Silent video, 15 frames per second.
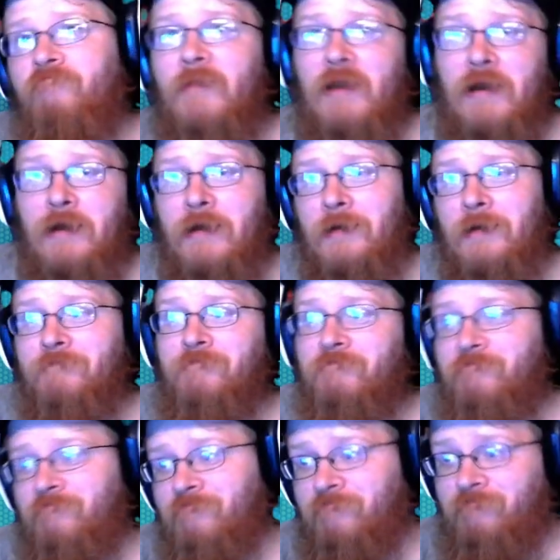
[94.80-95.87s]
um,
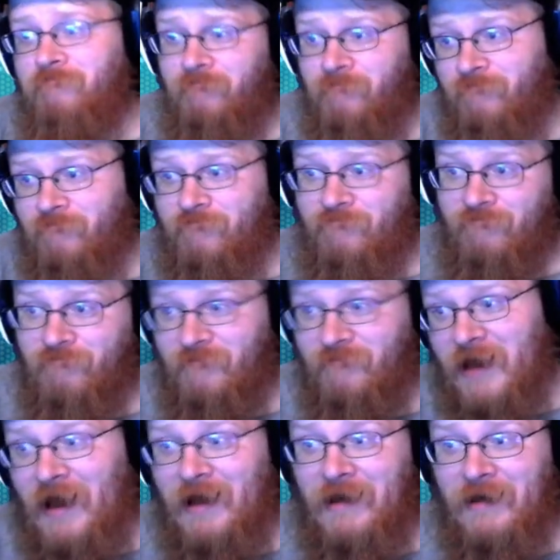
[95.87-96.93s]

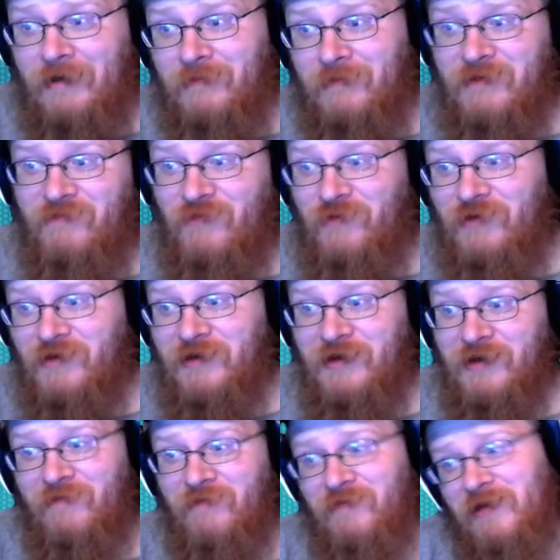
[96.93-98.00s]
that comes influencing
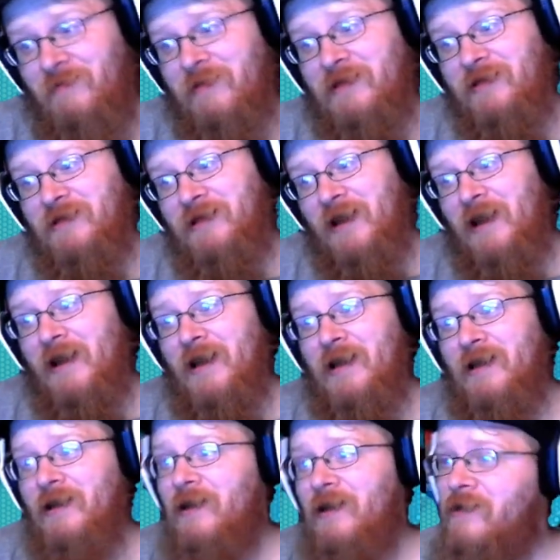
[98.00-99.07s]
of demons and
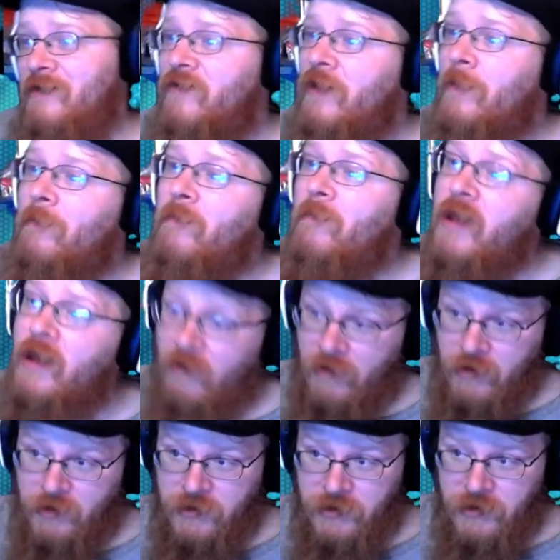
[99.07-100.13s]
Olivia
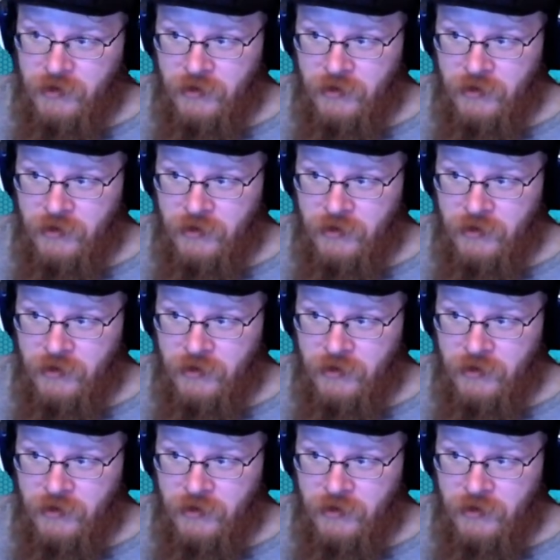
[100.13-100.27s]
Pierce,